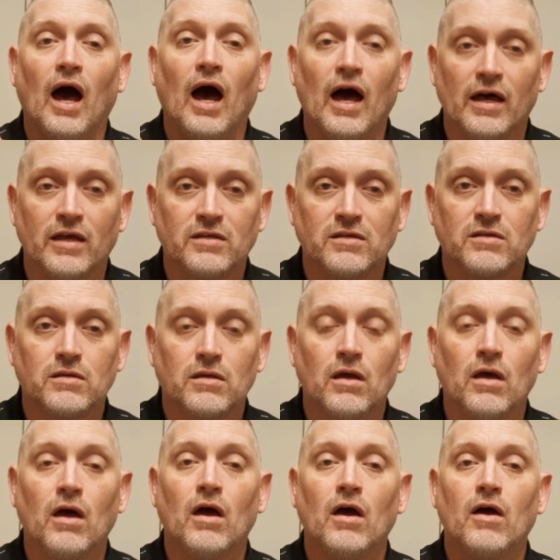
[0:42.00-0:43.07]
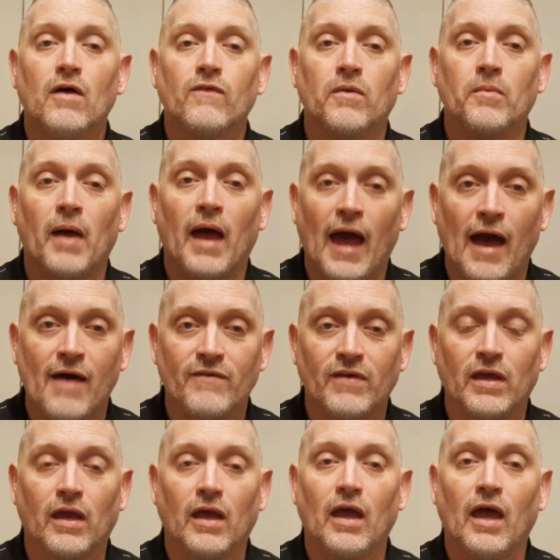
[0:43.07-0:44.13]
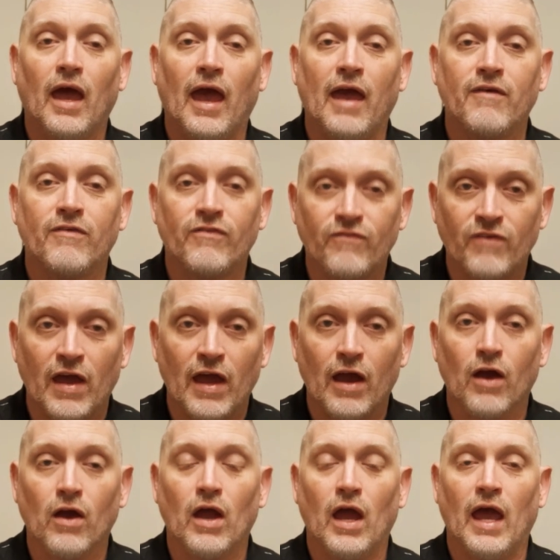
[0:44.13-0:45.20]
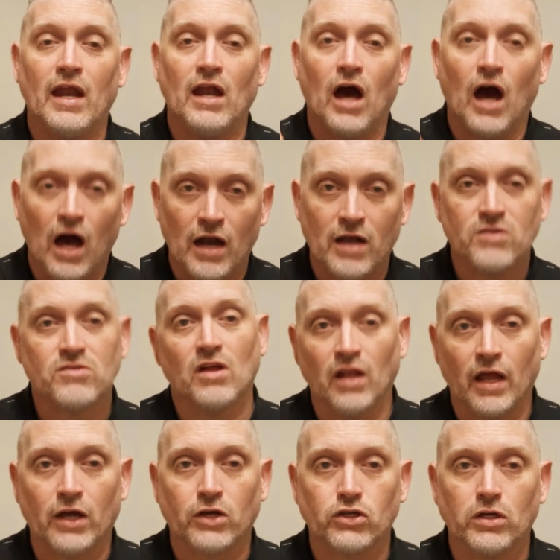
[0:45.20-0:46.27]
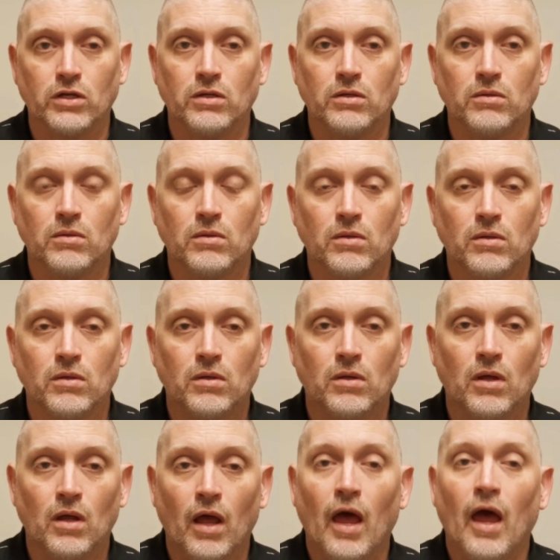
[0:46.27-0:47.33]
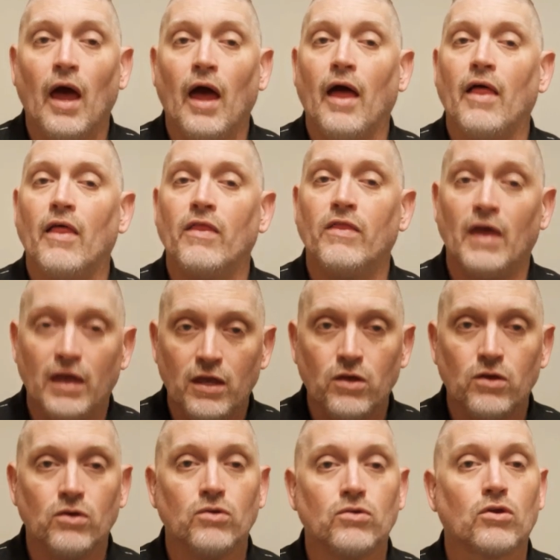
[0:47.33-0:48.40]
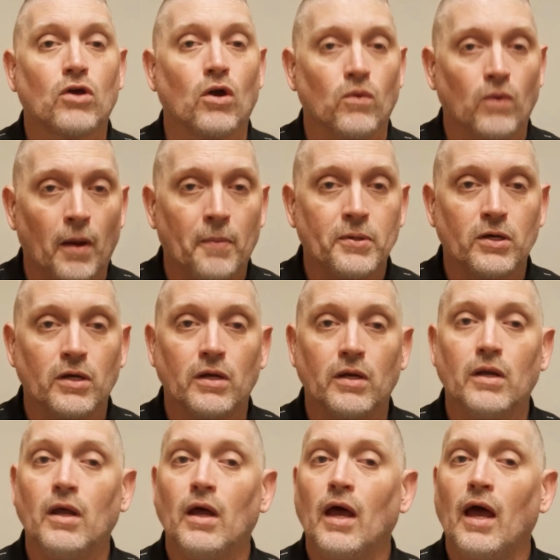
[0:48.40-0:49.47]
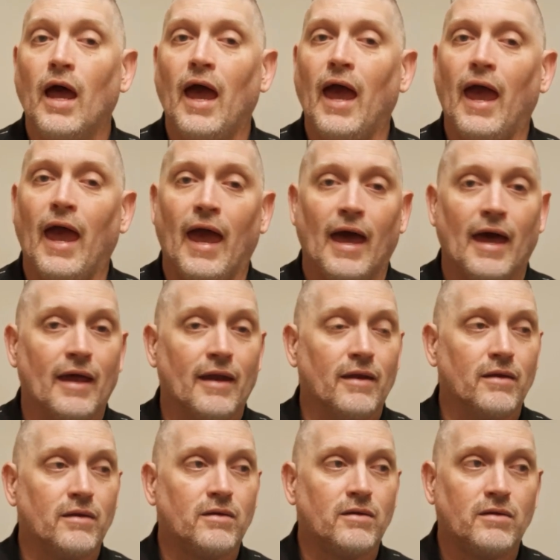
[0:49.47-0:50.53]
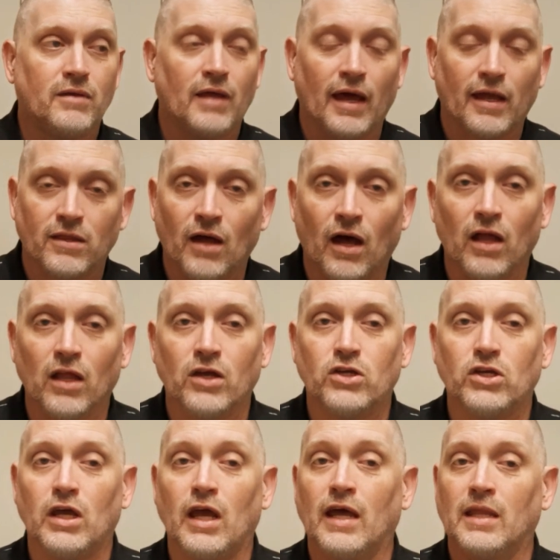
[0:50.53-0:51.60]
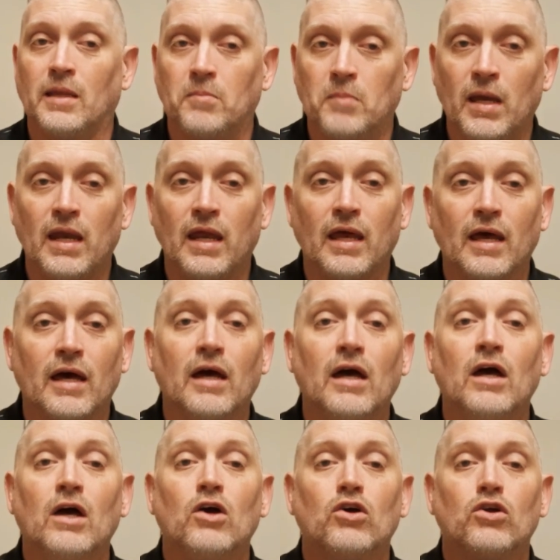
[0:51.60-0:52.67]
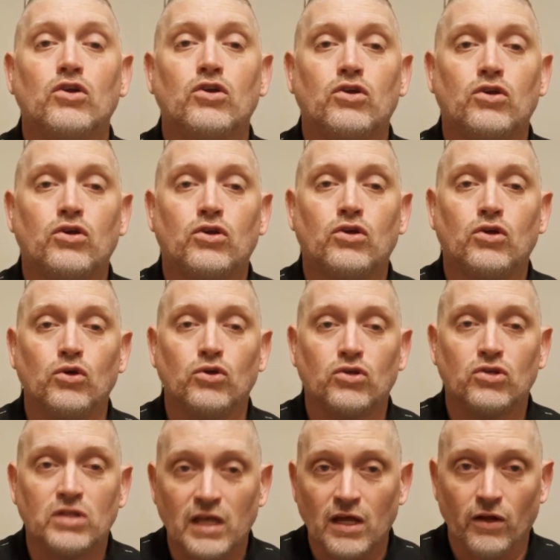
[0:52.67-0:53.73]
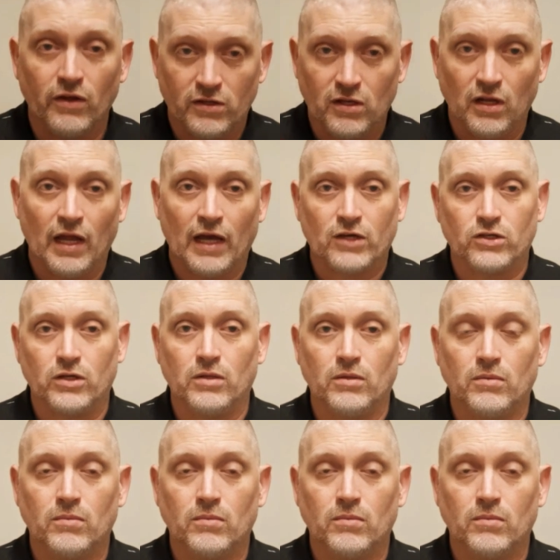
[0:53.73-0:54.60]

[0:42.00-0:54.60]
us from having a fair and honest election. They used corruption and technology and the media to steal this election.